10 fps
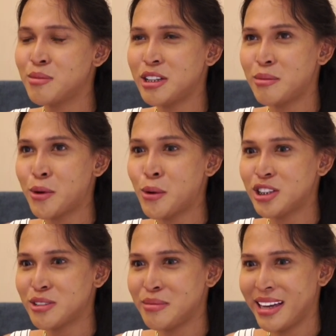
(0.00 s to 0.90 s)

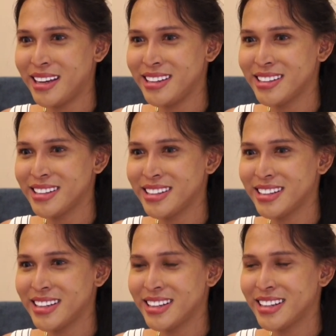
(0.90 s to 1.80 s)
approached me.
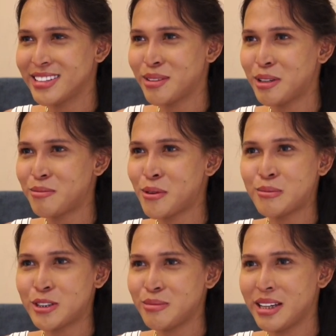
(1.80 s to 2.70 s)

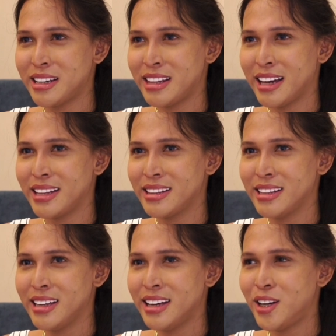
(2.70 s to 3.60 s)
And then
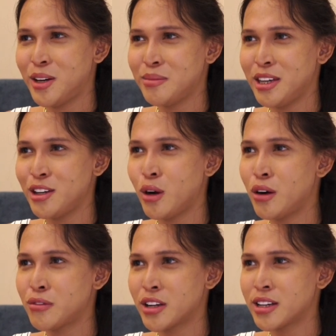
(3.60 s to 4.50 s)
he
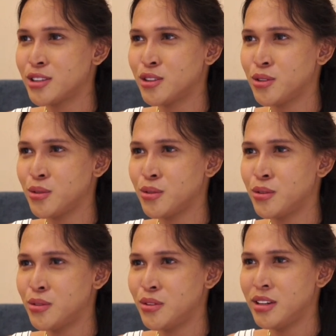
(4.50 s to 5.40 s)
offered
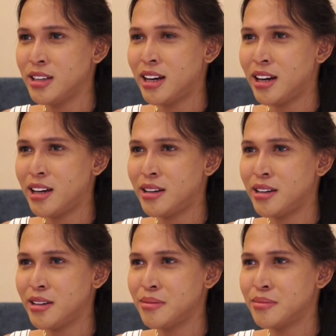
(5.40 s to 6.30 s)
to
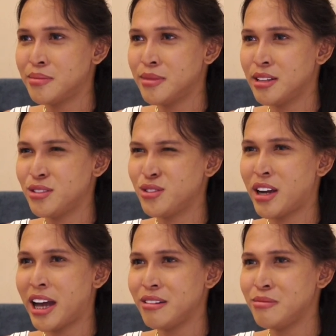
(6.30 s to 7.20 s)

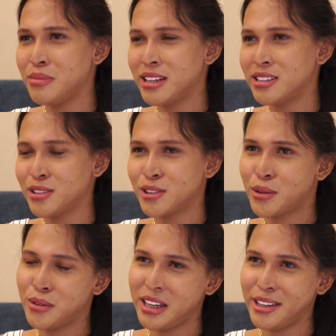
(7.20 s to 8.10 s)
drive me.
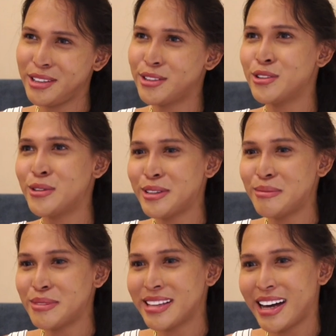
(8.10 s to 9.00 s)
So he introduced
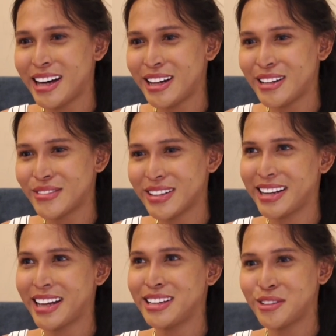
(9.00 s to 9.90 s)
himself, and then
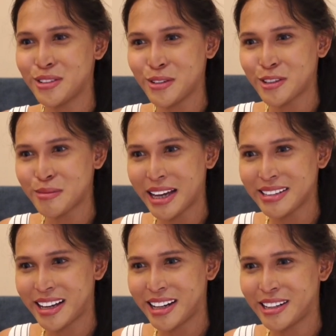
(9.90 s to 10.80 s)
I introduced
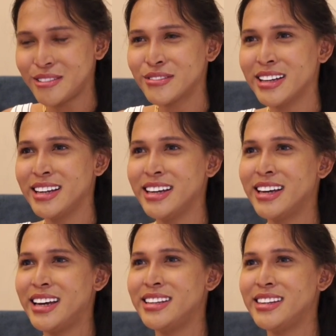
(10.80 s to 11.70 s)
myself,
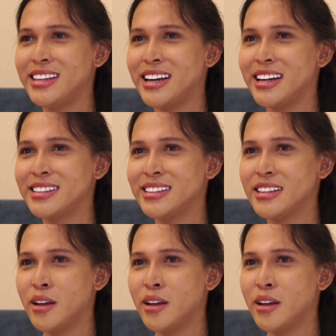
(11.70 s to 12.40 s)
and then